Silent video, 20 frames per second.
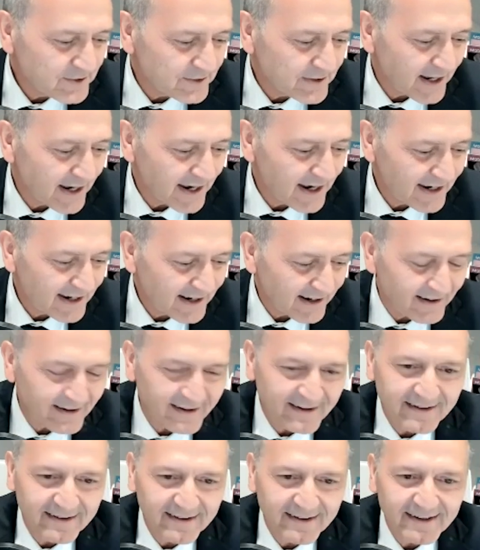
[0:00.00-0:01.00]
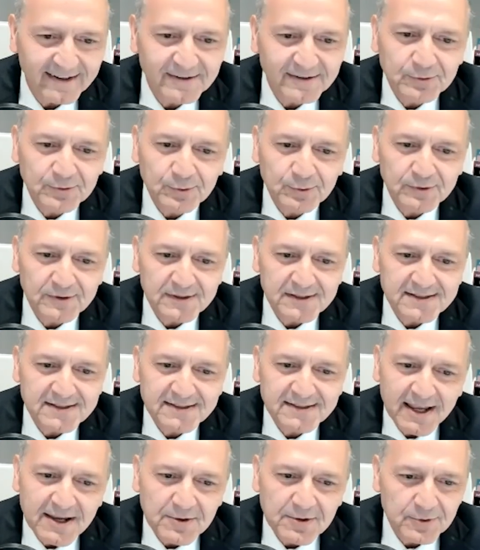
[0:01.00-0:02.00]
today are two
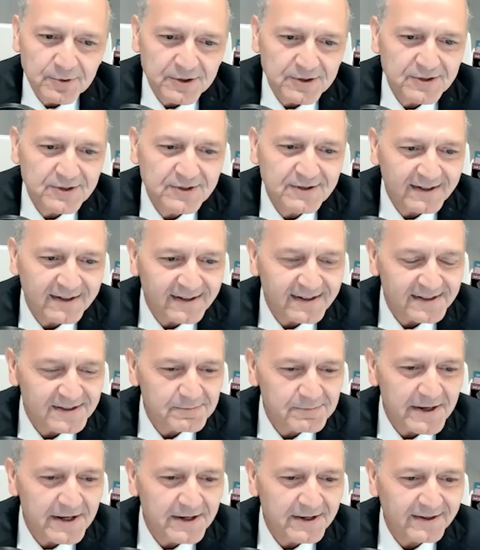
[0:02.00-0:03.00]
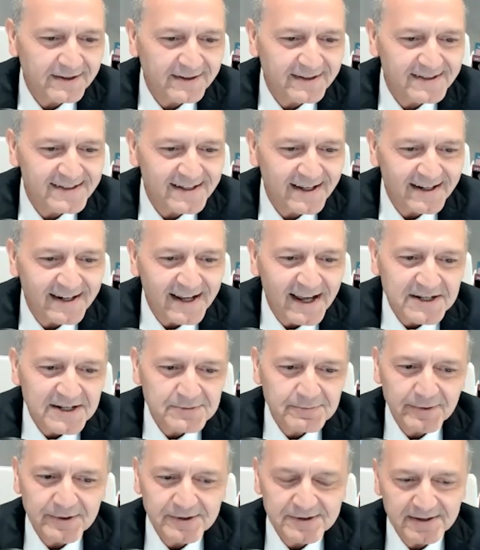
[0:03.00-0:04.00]
distinguished speakers and
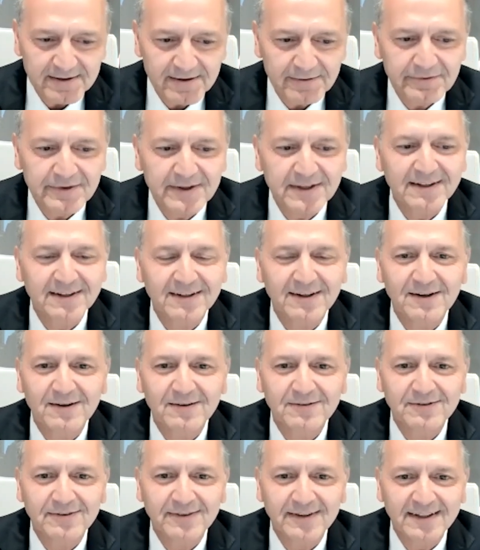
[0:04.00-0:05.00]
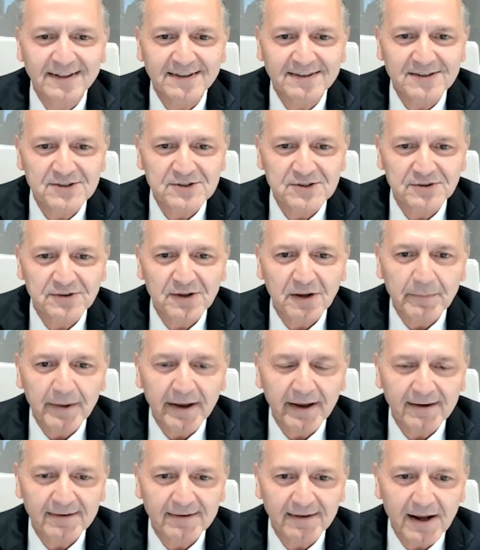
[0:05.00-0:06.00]
experts in the field of digital
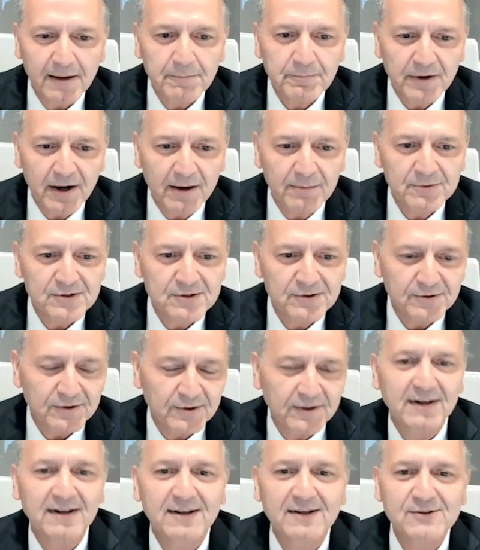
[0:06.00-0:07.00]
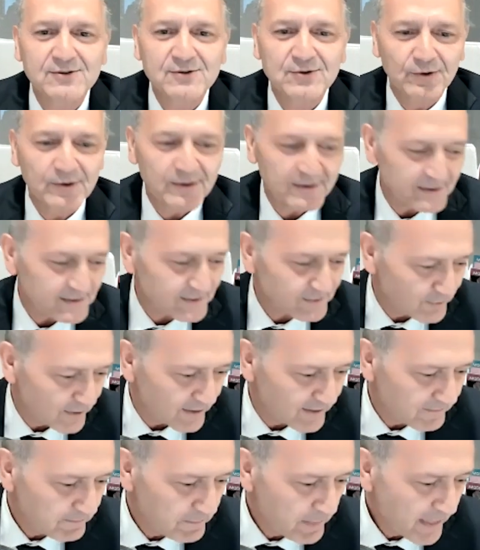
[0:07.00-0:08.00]
paths, and I promise you're going to enjoy this
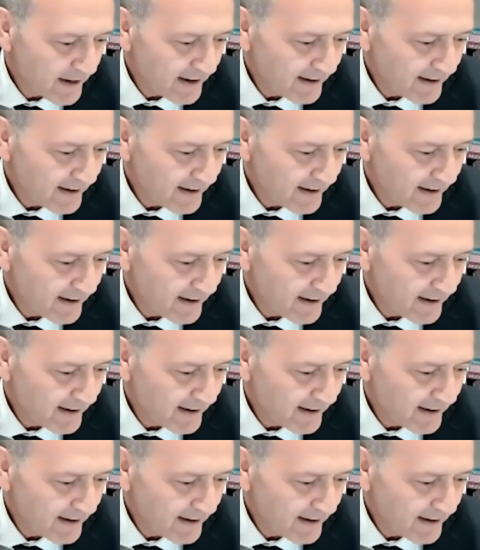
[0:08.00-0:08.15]
one.